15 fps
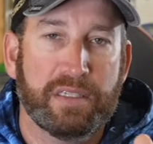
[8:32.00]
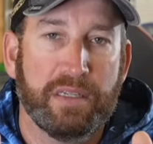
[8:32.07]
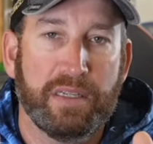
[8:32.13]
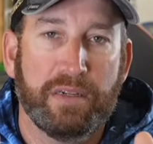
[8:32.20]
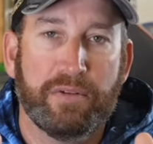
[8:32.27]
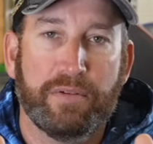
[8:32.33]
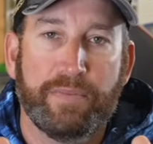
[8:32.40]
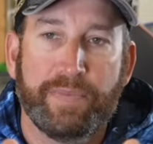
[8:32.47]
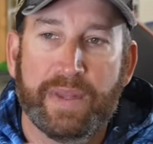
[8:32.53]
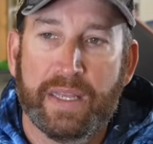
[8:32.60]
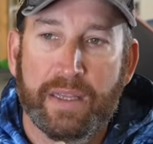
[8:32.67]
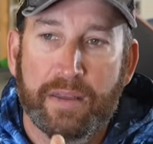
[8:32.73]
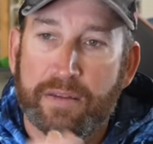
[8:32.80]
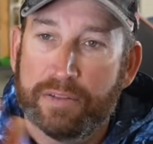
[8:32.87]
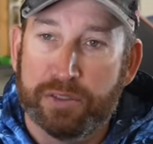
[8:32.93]

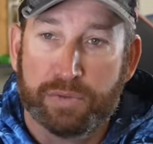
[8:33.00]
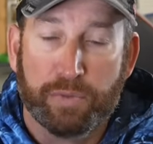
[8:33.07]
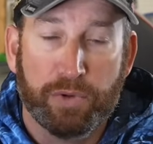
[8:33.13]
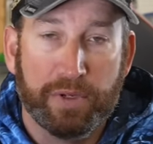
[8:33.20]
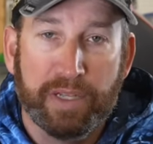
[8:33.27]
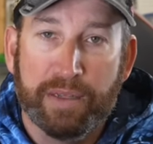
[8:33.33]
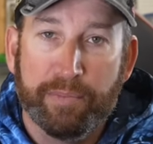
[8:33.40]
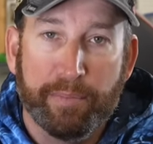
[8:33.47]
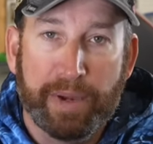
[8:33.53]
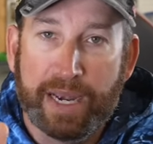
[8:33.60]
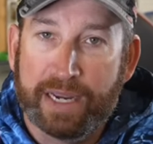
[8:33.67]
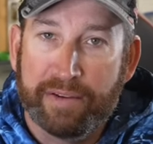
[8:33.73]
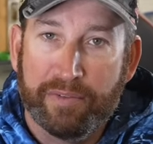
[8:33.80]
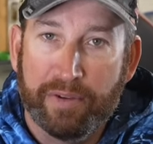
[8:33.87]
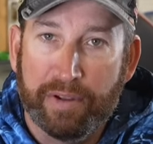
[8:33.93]
one
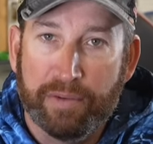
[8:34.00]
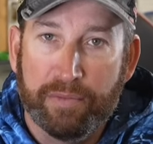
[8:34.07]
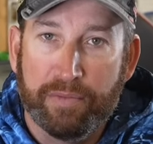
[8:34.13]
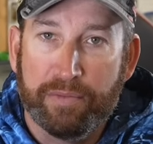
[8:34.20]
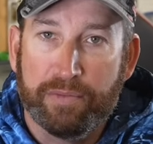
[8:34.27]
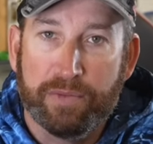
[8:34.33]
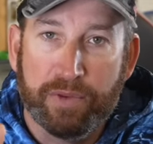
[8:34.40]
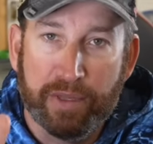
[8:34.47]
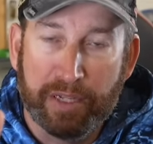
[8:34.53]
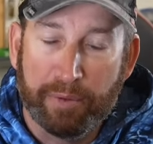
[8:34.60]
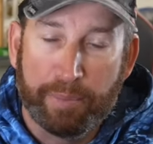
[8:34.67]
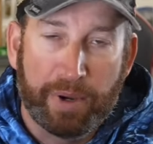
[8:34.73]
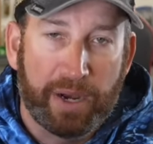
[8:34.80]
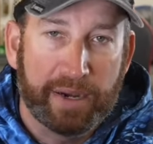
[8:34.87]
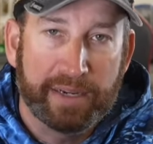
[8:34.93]
back of a little
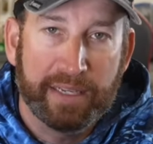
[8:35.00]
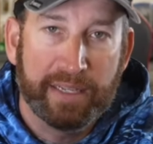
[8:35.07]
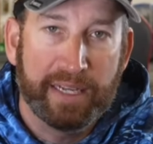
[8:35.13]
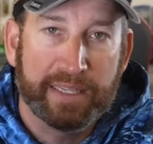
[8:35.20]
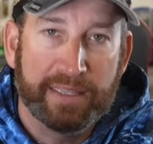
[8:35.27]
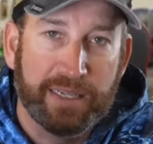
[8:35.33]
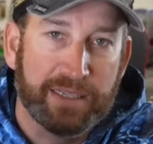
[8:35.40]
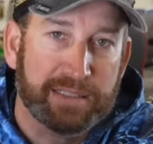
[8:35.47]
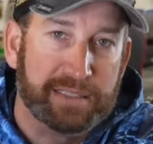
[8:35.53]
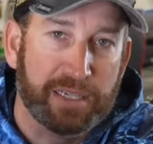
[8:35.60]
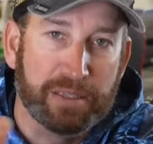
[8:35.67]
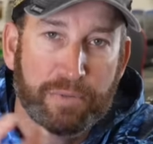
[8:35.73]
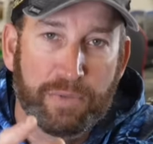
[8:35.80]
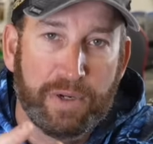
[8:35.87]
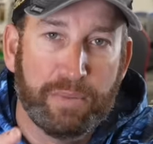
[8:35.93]
pocket like that. It's got
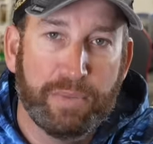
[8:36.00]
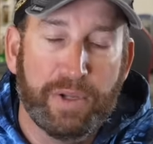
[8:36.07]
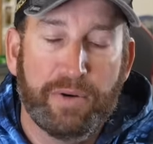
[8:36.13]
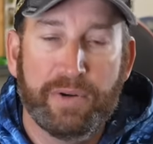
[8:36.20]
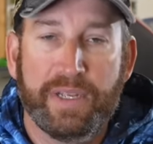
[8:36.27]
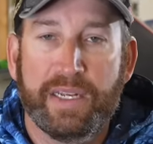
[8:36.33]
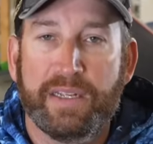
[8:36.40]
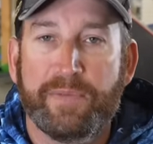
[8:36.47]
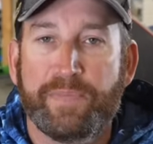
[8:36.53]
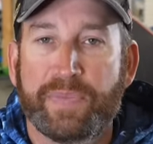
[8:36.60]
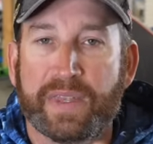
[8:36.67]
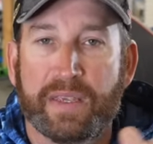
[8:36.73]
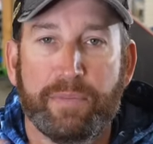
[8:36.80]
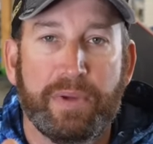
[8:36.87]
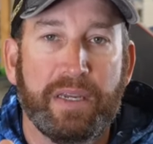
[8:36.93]
the wind blowing in it.
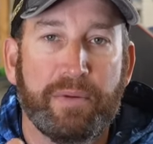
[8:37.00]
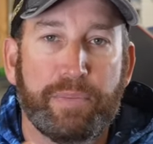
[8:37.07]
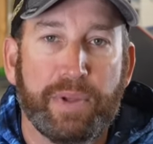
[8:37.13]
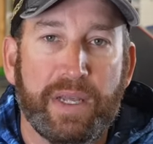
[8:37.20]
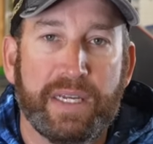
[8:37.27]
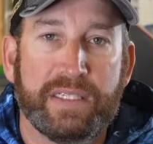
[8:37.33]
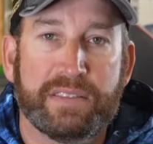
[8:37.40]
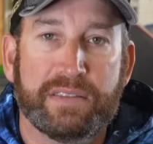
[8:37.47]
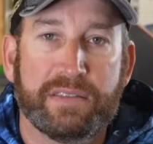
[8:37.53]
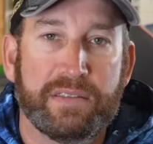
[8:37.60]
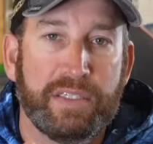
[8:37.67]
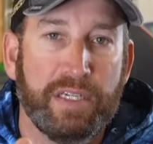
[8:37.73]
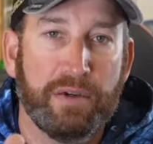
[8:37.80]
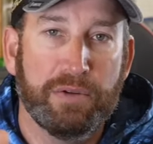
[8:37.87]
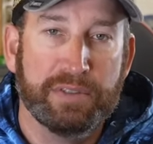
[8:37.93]
It can be a place,
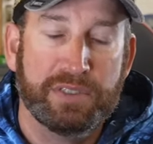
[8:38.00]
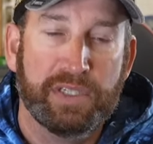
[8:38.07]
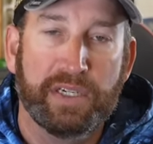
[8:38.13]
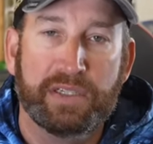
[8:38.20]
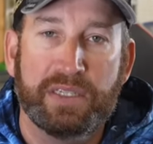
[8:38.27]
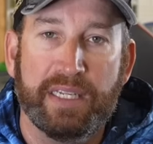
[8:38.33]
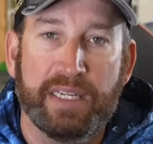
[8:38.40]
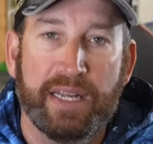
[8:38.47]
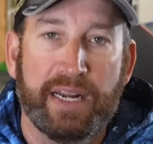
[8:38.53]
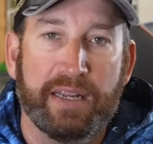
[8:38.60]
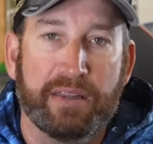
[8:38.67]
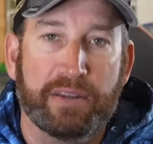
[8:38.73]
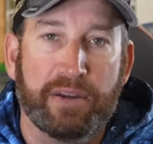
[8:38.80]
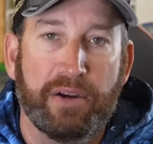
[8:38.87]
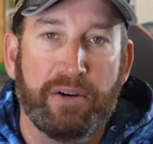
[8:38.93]
it's tucked in out of
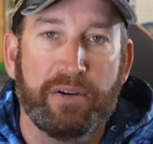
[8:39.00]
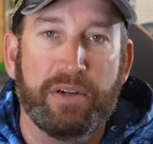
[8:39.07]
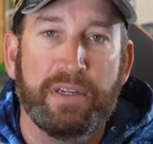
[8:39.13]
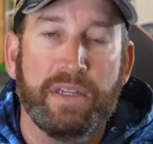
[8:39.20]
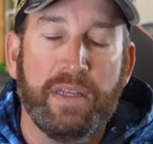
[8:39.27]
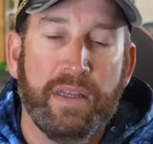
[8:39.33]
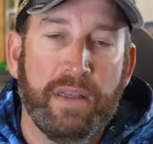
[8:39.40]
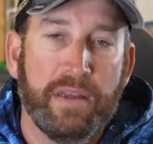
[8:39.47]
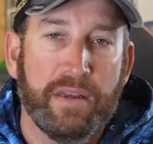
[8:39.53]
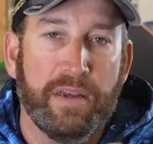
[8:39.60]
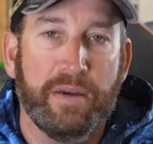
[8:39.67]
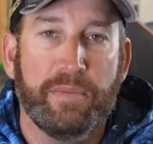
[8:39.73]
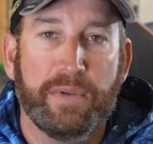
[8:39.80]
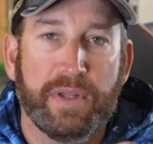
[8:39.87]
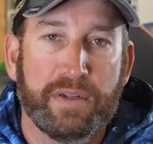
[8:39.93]
the current,
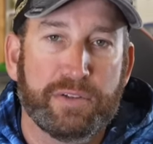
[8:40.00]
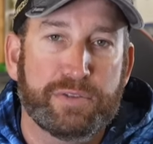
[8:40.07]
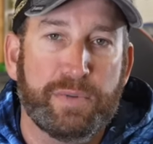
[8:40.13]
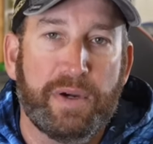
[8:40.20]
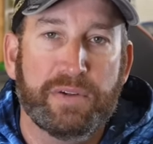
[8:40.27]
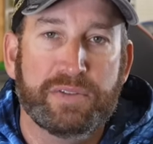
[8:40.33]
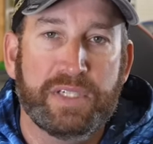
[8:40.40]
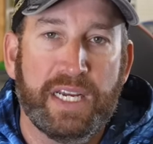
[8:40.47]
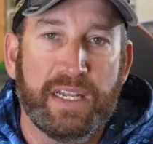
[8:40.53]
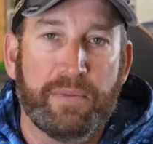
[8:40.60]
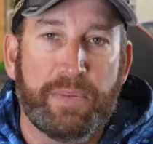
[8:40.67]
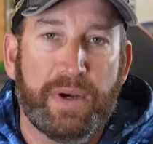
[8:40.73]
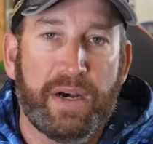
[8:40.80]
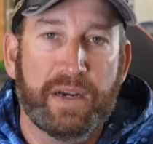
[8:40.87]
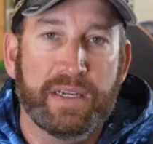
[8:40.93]
a little small shallow
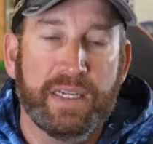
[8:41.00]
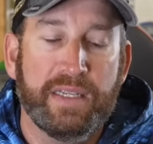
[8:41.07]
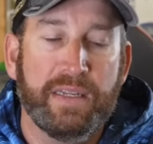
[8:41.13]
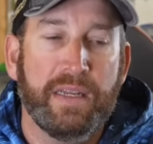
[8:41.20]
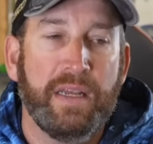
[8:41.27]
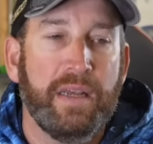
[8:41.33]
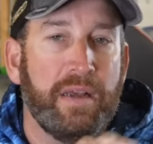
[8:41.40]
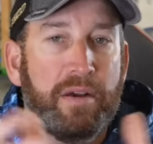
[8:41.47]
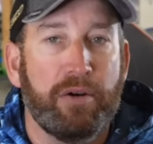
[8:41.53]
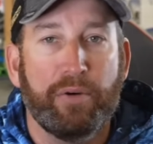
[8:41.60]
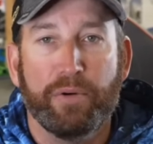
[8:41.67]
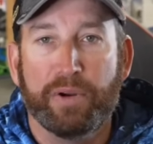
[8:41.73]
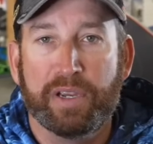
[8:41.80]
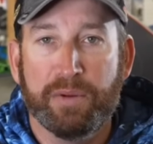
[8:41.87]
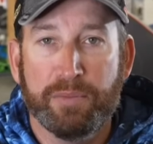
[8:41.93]
pocket,
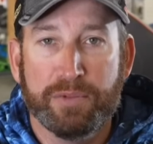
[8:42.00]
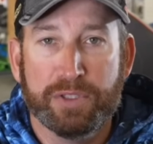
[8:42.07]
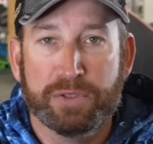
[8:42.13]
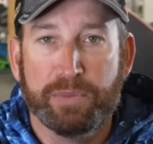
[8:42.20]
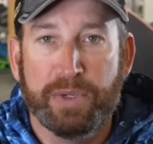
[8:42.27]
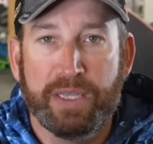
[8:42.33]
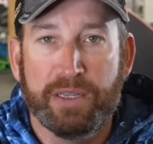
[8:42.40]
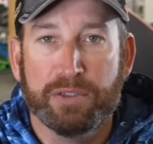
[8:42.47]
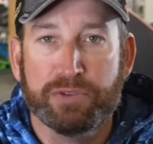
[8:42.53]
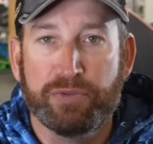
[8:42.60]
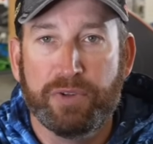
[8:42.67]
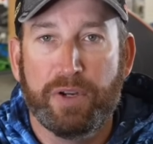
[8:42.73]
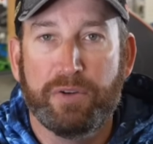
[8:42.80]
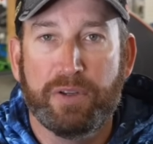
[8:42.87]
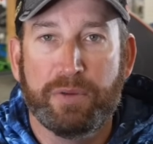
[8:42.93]
or it can just be those
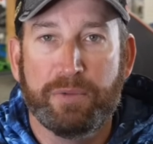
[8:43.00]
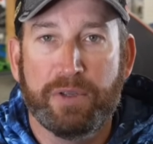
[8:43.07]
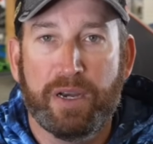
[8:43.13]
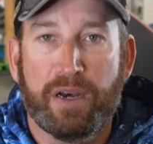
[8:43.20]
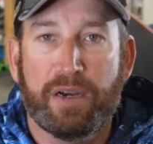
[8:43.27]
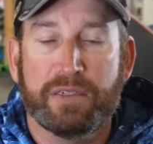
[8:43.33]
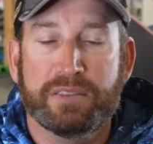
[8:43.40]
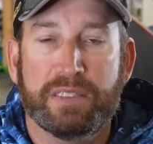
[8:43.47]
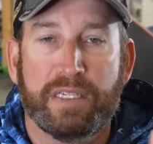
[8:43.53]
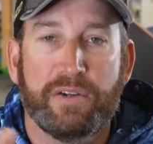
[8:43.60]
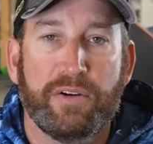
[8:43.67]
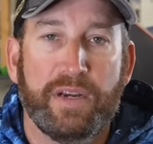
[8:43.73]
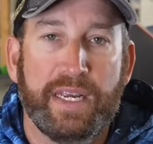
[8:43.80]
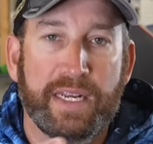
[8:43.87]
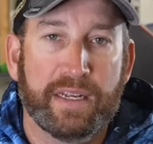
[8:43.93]
floating docks that
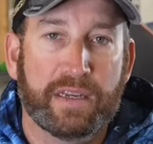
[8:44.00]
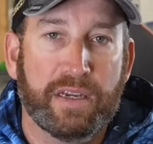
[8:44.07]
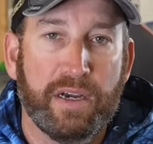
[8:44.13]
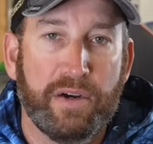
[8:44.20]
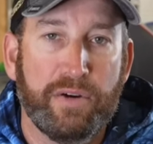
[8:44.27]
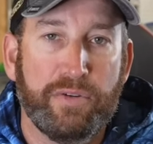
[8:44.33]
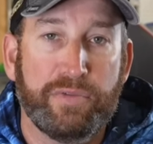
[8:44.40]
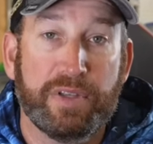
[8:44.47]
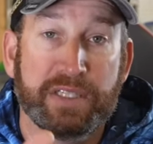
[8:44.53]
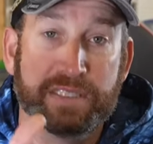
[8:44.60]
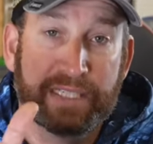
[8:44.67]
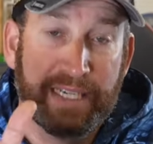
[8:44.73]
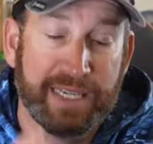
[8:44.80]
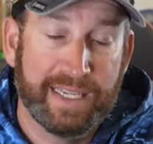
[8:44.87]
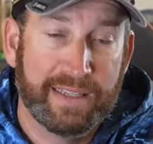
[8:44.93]
are in a cove that's
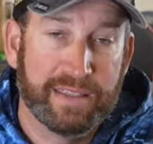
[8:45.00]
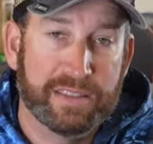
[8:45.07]
getting the